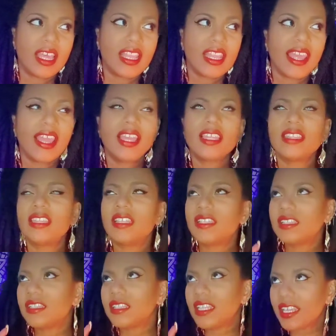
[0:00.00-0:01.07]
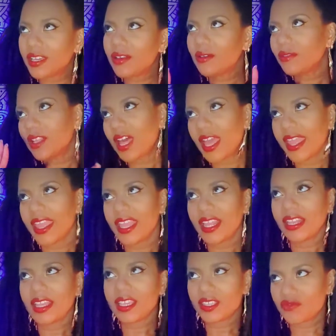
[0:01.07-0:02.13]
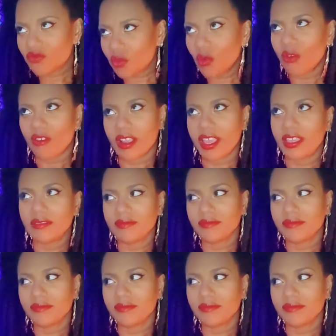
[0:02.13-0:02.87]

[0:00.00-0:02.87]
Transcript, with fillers: Like the Leo lion is roaring.